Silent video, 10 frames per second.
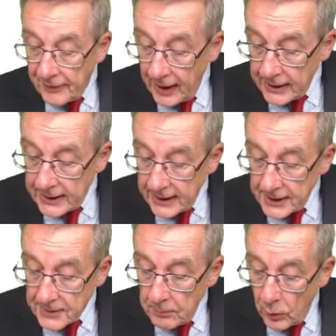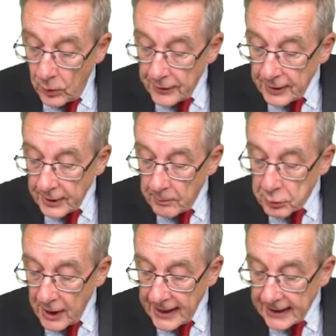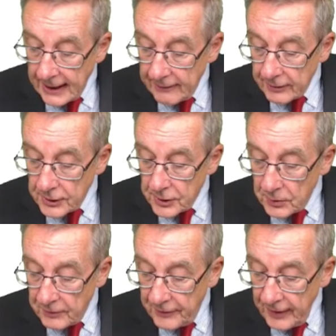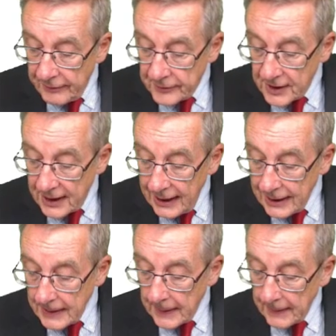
provided it's more than the break even 250,